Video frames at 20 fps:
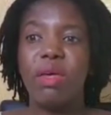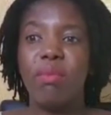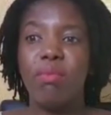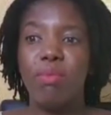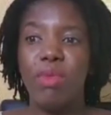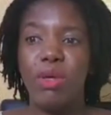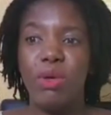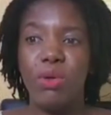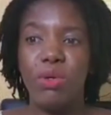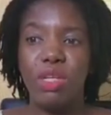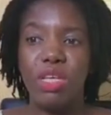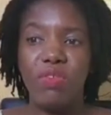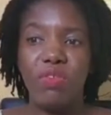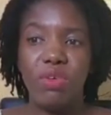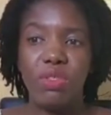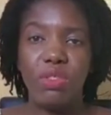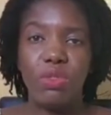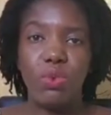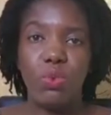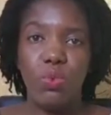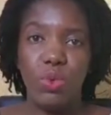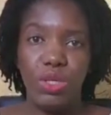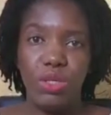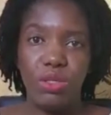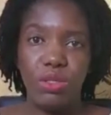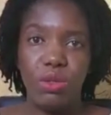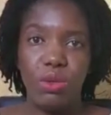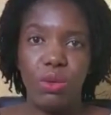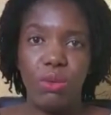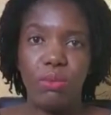May God give us the
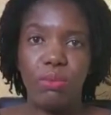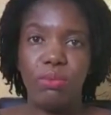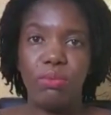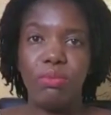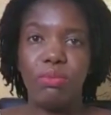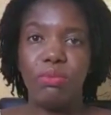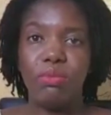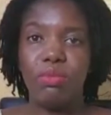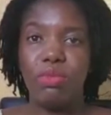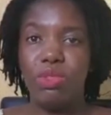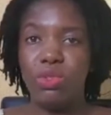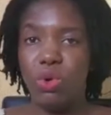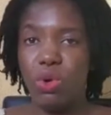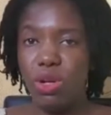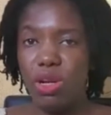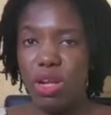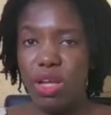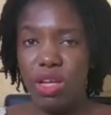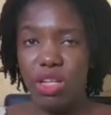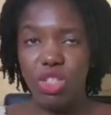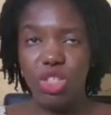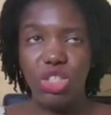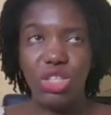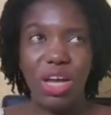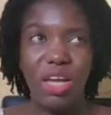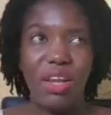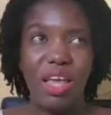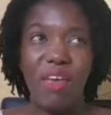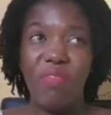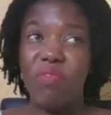wisdom, knowledge,
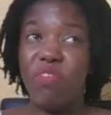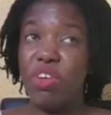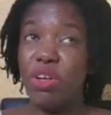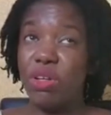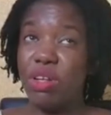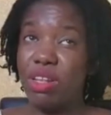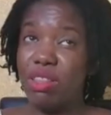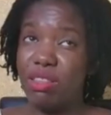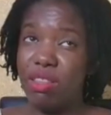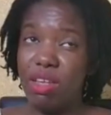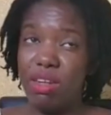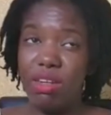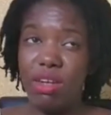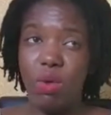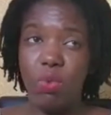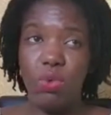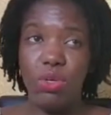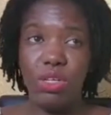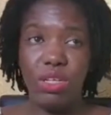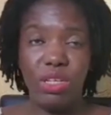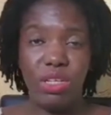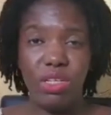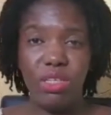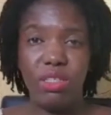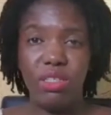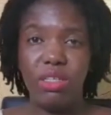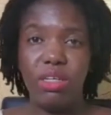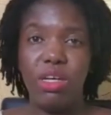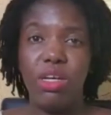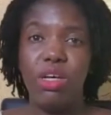and every other thing that we need
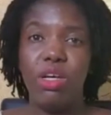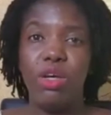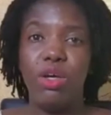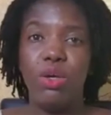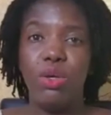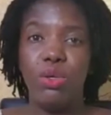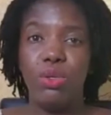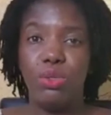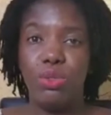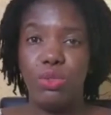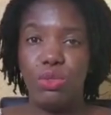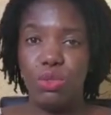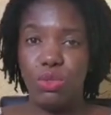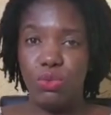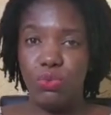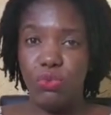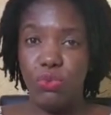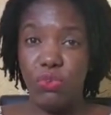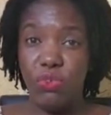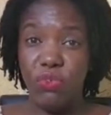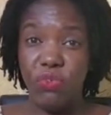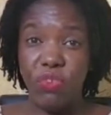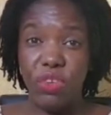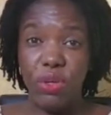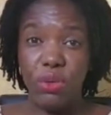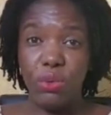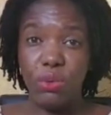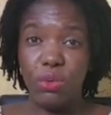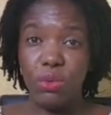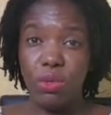to
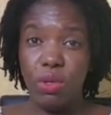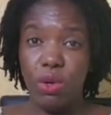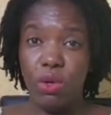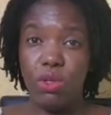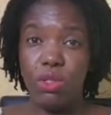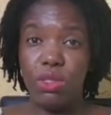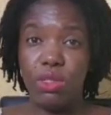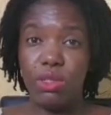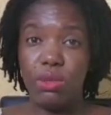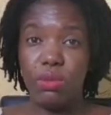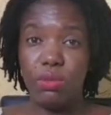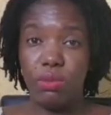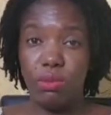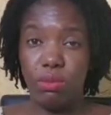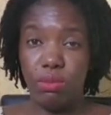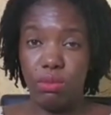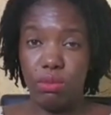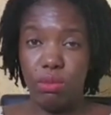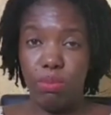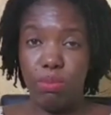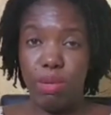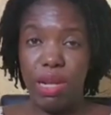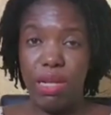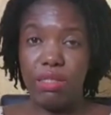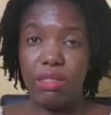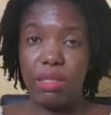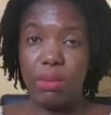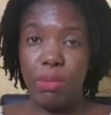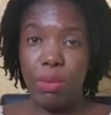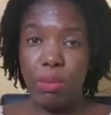fulfill God's
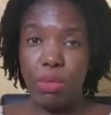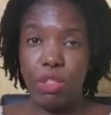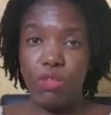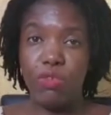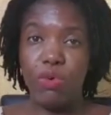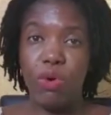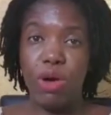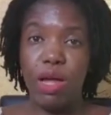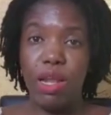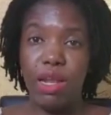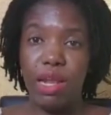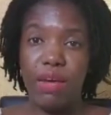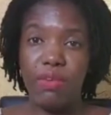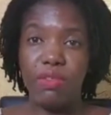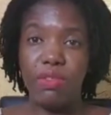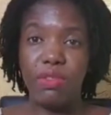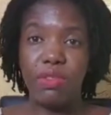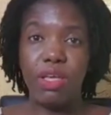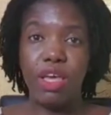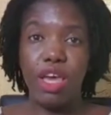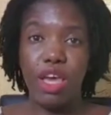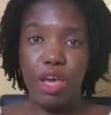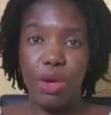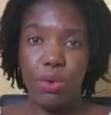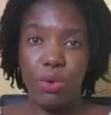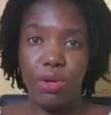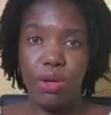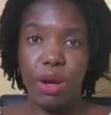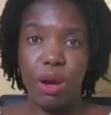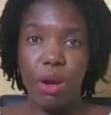plans and purposes for our lives here
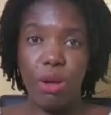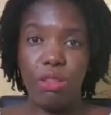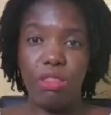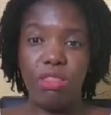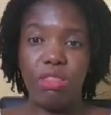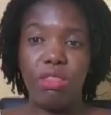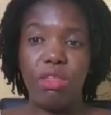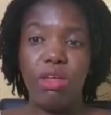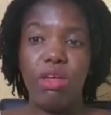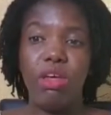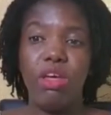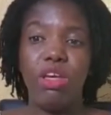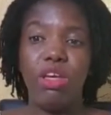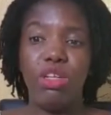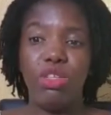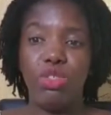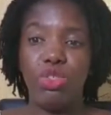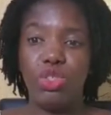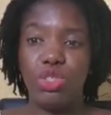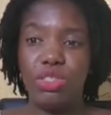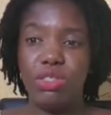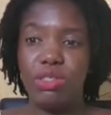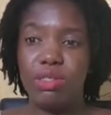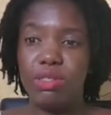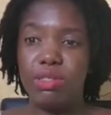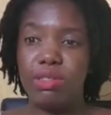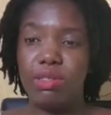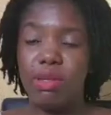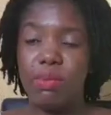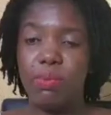on earth, in
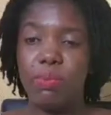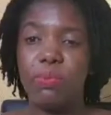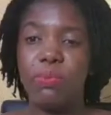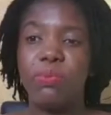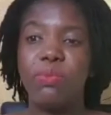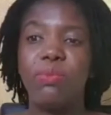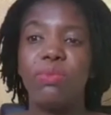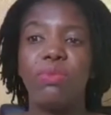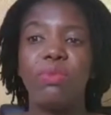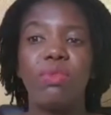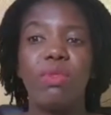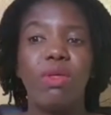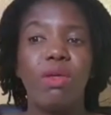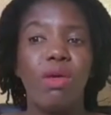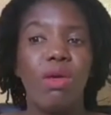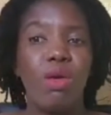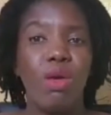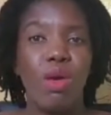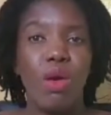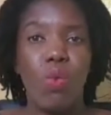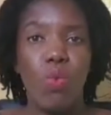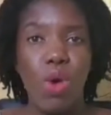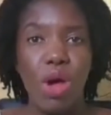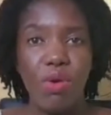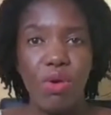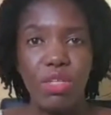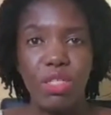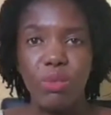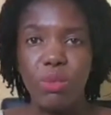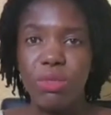Jesus' name. We are
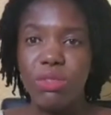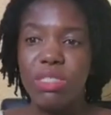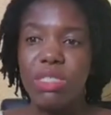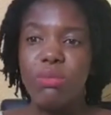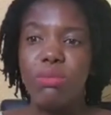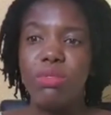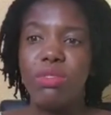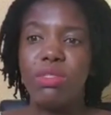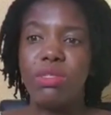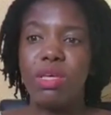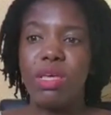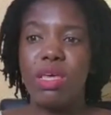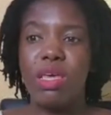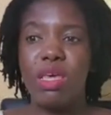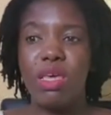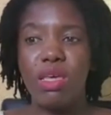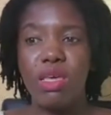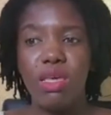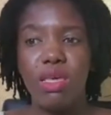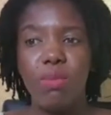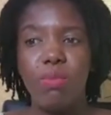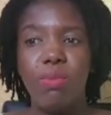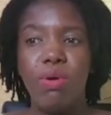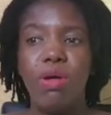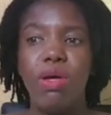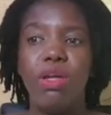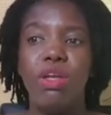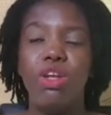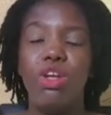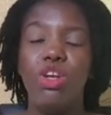responsible to keep,
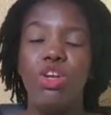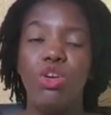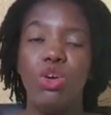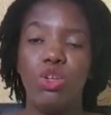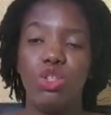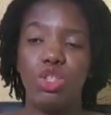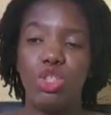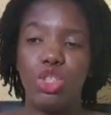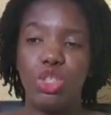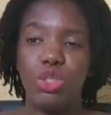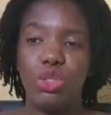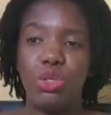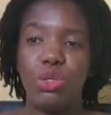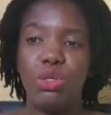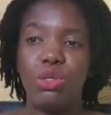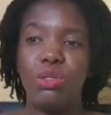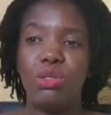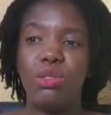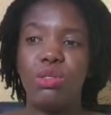nurture